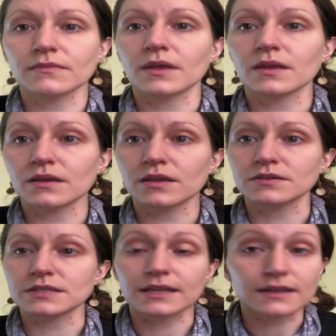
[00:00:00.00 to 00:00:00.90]

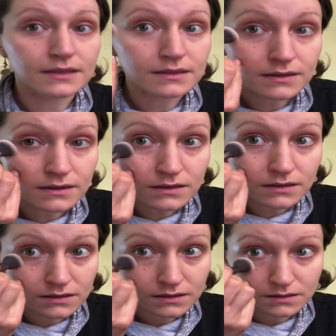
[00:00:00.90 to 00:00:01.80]
using a little
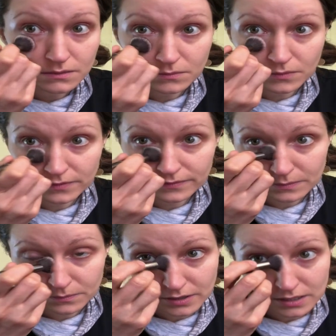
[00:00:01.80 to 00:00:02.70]
Morphe
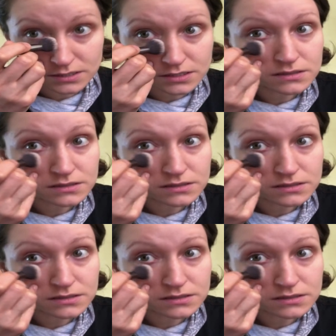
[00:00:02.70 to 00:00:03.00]
brush.